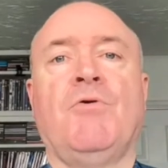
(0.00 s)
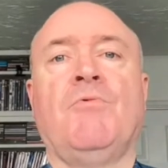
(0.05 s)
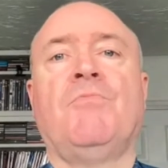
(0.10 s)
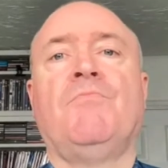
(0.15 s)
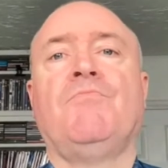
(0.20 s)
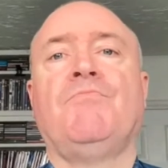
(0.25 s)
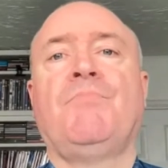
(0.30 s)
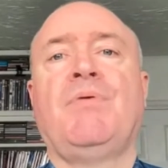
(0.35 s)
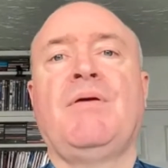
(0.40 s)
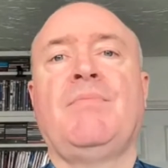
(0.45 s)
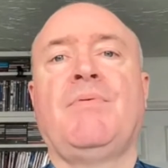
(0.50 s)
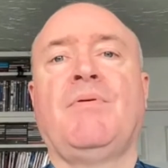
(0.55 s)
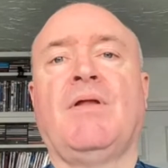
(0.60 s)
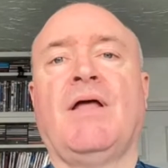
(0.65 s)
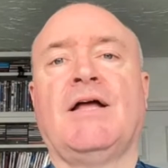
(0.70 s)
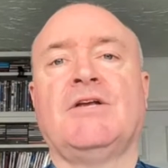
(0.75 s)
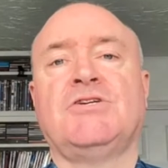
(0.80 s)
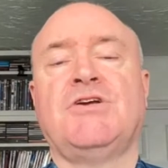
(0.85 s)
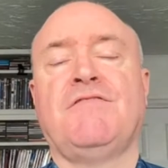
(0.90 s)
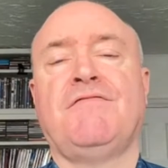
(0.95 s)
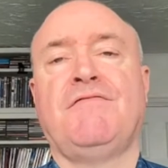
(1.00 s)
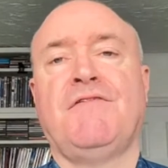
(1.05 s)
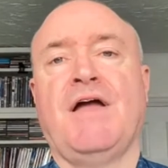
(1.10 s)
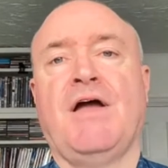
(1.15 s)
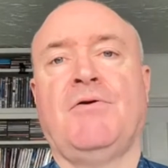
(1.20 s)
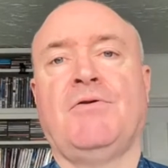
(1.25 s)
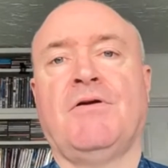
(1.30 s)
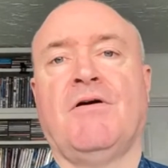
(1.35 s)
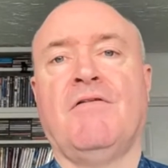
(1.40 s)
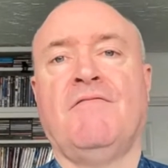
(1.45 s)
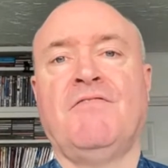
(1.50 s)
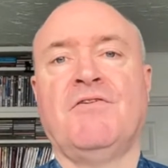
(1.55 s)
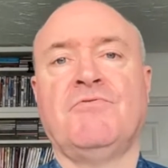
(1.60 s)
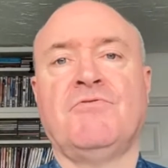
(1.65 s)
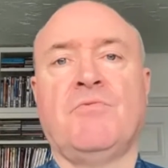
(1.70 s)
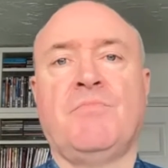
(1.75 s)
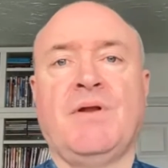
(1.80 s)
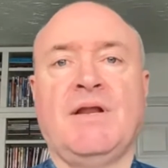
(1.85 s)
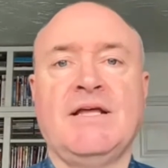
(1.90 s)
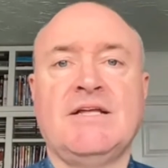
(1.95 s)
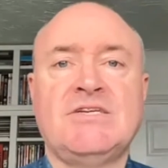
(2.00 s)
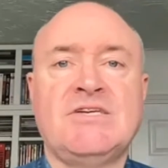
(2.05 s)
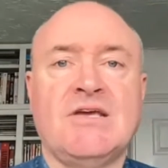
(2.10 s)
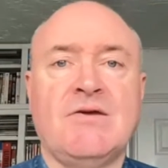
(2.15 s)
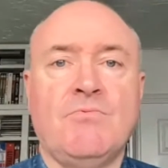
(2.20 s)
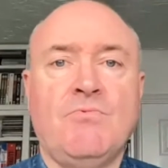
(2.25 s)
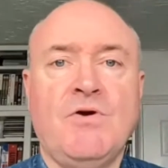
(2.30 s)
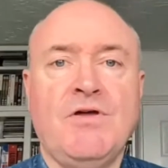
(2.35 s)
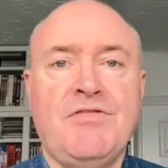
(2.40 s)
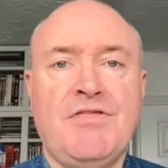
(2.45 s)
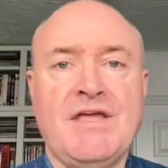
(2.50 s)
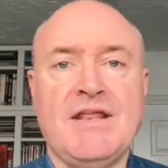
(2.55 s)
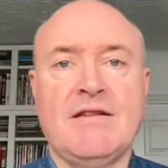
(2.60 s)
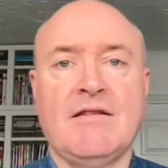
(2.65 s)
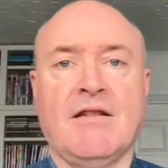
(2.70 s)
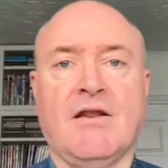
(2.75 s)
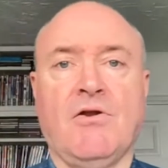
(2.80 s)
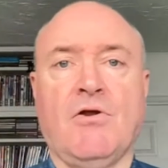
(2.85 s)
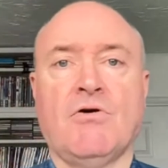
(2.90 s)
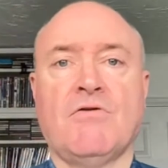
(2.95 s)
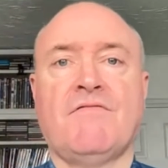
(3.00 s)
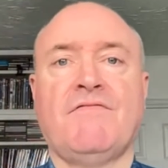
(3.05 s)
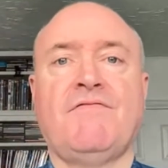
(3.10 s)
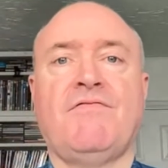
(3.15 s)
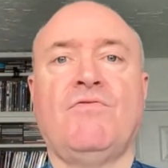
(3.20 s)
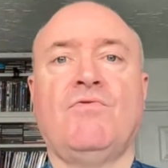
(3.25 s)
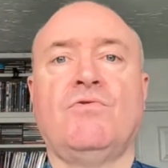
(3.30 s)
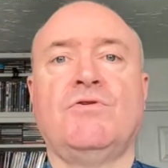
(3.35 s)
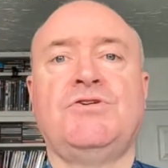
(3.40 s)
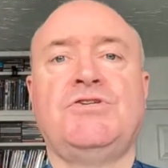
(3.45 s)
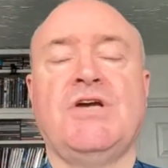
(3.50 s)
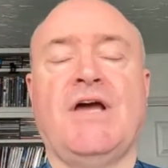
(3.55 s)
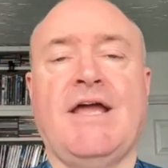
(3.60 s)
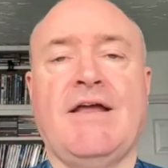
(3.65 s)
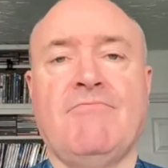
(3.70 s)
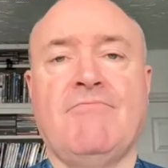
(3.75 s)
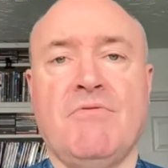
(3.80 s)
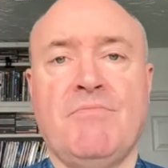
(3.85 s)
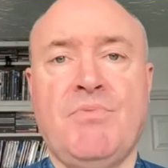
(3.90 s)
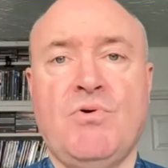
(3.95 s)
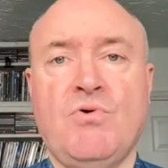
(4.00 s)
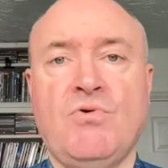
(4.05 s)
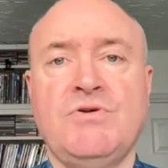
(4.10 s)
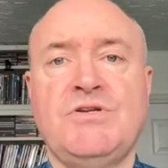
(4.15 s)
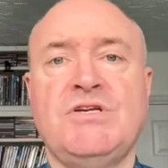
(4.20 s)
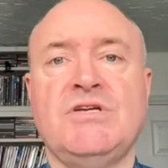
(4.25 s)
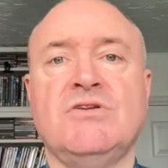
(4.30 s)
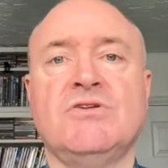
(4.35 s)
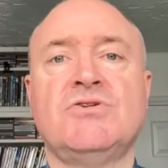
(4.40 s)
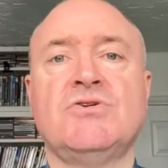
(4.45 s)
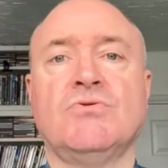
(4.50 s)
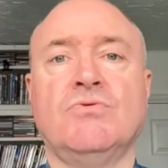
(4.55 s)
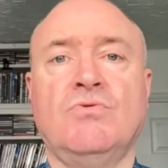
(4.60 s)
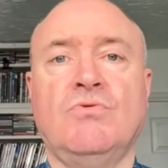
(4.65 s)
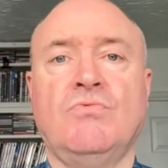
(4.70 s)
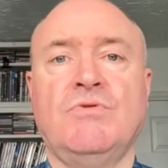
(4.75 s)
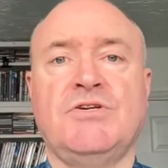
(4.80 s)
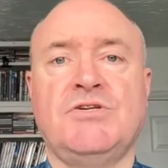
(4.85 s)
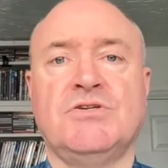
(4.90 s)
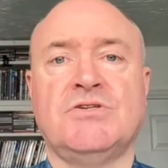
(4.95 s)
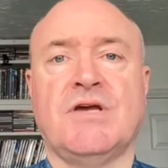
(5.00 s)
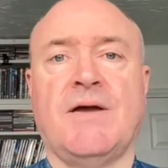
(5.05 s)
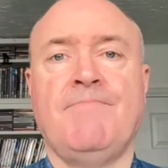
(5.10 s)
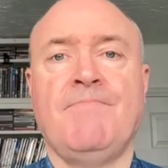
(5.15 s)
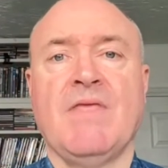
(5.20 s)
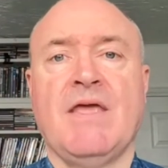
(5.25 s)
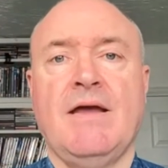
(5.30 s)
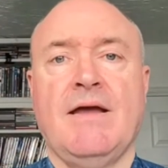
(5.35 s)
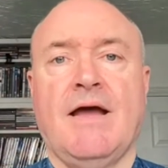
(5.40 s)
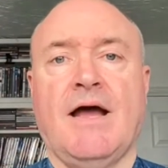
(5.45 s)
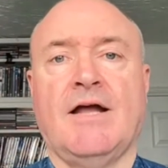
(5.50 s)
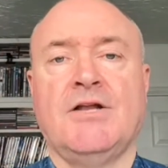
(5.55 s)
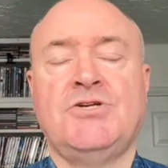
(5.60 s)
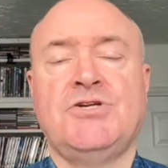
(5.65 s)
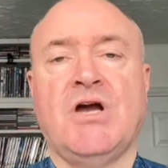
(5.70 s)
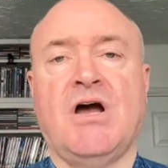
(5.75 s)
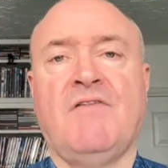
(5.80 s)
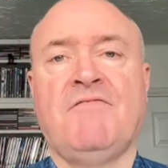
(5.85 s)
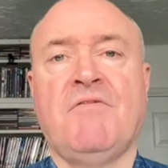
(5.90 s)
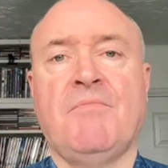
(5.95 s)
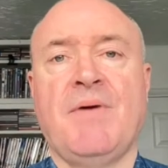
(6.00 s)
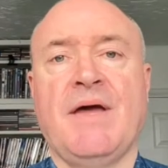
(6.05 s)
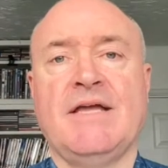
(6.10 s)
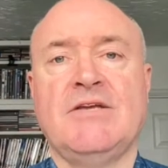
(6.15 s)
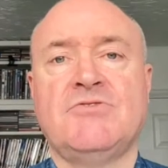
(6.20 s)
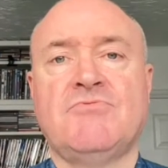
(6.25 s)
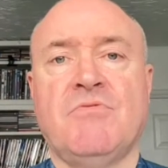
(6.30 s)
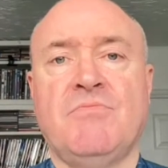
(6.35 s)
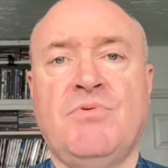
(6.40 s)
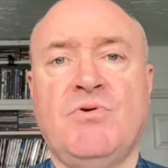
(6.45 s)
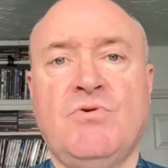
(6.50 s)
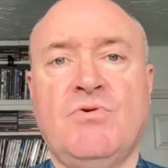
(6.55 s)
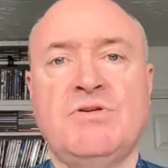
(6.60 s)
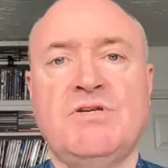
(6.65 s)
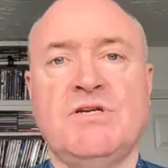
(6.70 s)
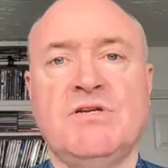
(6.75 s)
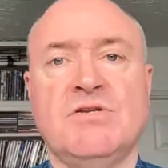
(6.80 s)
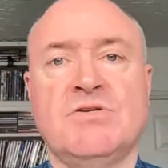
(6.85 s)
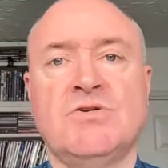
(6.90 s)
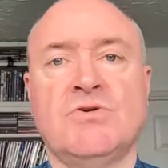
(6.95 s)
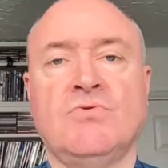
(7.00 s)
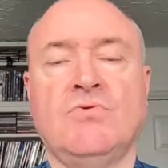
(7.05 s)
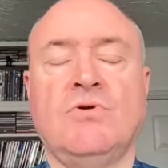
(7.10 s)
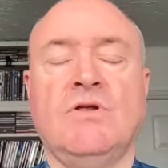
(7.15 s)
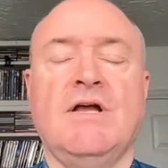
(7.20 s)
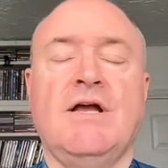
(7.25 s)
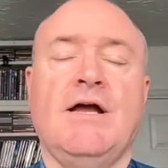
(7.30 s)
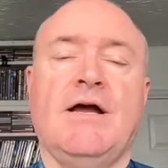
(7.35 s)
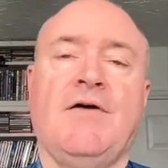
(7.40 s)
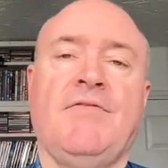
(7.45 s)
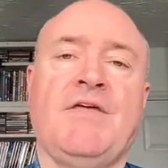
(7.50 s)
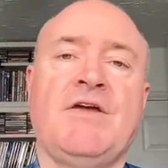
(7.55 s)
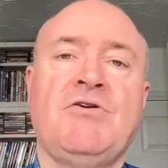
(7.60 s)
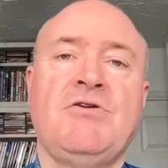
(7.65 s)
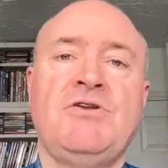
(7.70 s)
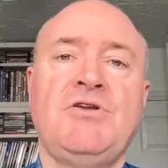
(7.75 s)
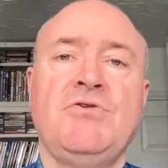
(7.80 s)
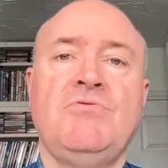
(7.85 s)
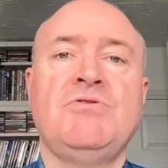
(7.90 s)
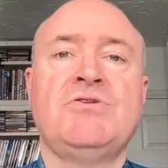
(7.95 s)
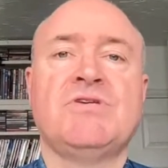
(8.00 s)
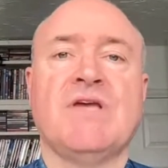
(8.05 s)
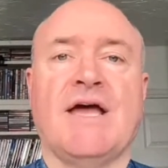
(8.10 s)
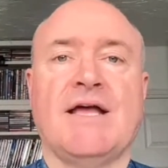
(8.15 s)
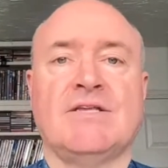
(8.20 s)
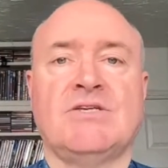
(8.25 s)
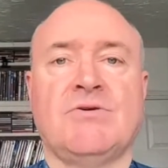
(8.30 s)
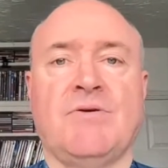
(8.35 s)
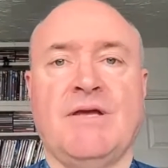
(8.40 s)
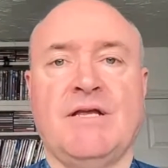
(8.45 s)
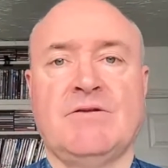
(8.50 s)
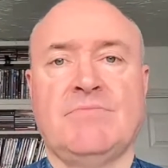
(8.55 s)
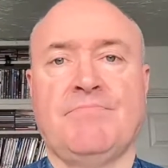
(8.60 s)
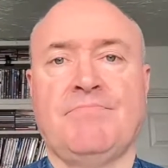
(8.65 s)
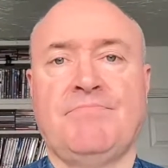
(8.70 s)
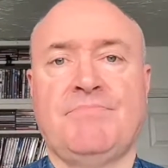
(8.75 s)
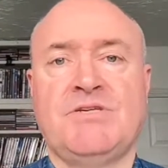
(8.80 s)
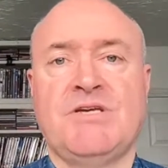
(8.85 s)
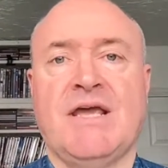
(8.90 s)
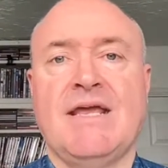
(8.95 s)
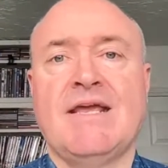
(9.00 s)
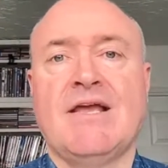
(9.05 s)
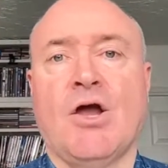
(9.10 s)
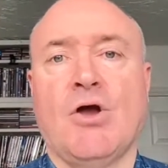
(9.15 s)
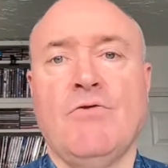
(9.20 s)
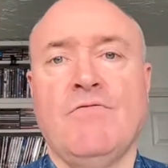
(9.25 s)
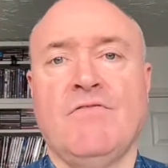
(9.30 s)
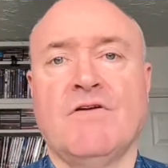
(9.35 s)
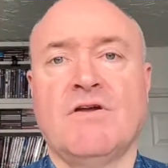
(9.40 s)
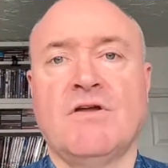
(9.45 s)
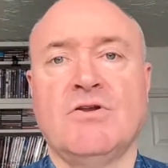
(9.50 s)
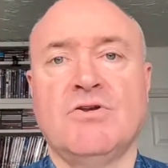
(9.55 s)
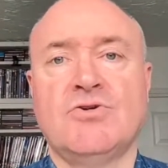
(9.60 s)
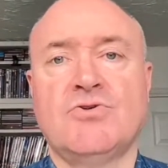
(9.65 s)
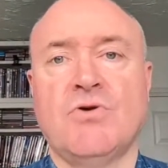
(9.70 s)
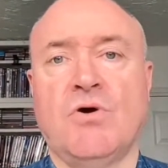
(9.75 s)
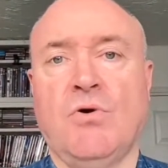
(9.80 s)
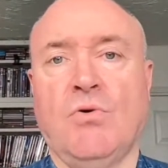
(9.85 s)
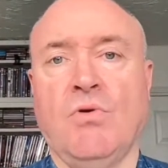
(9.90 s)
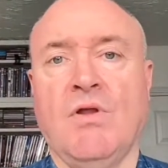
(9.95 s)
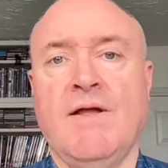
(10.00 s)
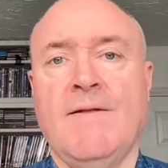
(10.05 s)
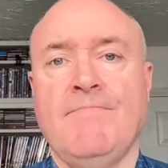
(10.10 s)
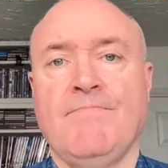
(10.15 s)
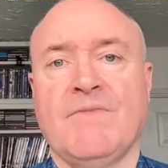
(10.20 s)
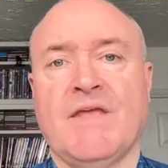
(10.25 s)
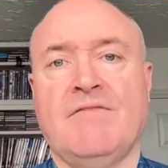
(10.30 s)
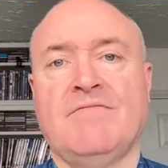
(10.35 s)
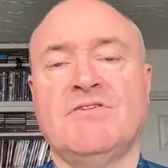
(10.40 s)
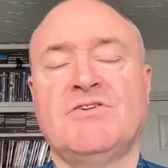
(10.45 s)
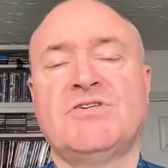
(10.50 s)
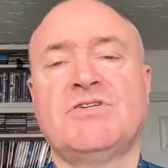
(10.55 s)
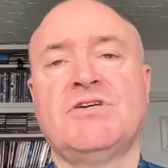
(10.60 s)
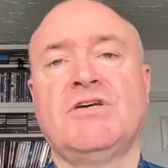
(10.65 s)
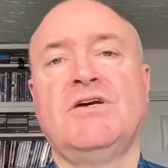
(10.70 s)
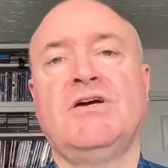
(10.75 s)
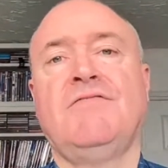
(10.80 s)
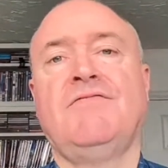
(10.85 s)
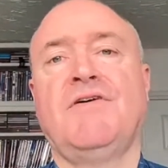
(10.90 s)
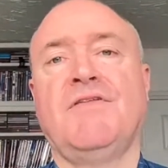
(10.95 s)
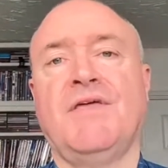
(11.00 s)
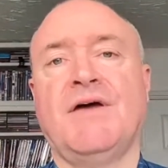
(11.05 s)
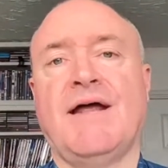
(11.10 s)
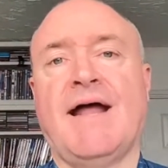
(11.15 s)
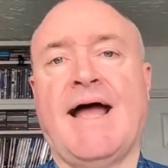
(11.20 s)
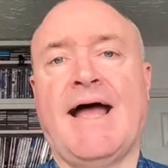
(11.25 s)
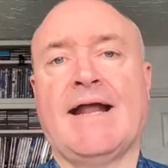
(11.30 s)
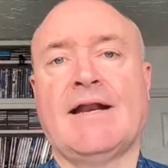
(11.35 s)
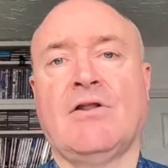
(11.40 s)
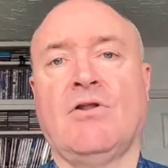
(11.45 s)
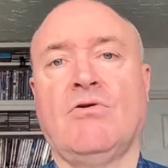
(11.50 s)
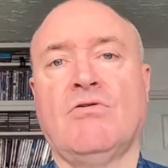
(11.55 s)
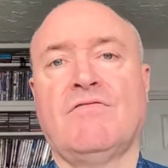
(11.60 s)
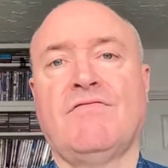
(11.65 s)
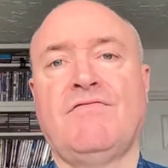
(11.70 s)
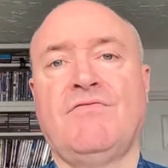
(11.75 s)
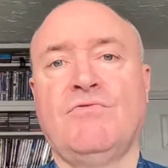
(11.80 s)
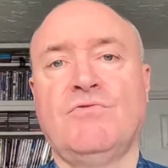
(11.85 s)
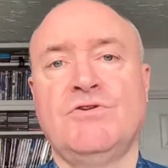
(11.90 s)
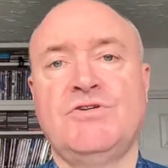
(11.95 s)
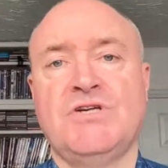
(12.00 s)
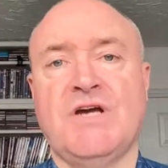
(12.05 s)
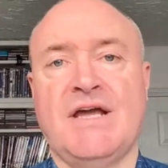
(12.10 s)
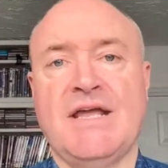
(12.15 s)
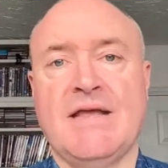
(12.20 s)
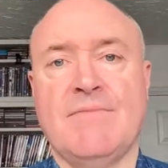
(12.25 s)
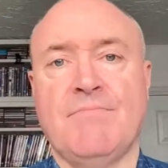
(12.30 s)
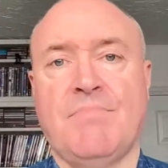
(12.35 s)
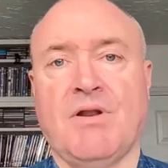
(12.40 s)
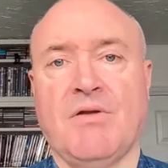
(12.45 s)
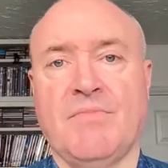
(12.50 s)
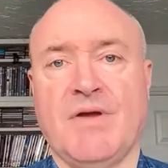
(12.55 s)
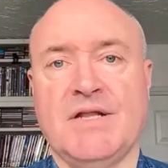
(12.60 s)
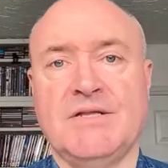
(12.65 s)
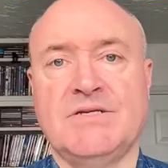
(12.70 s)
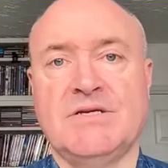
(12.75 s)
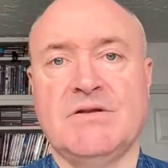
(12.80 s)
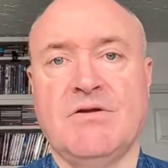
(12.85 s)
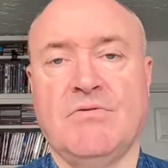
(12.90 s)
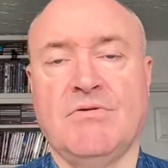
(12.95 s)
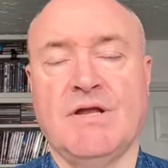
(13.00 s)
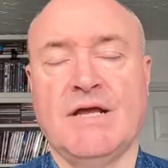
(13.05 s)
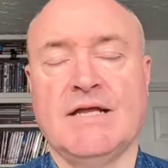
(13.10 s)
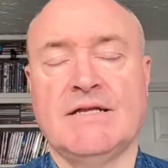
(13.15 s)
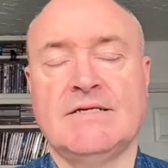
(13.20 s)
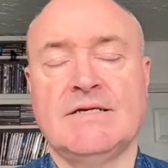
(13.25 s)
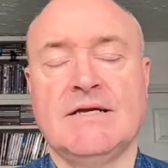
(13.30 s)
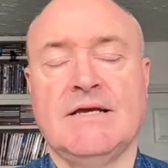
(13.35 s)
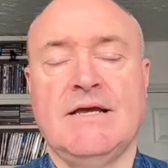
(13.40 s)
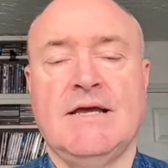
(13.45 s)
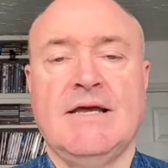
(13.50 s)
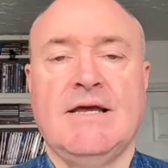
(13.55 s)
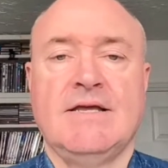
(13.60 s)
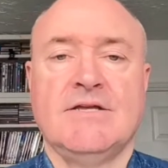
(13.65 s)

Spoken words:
Well, people actually found a vulnerability within the Log4j reporting tool, which is a Java-based reporting tool, and they could use that to take over control of a server that had Log4j implemented on it.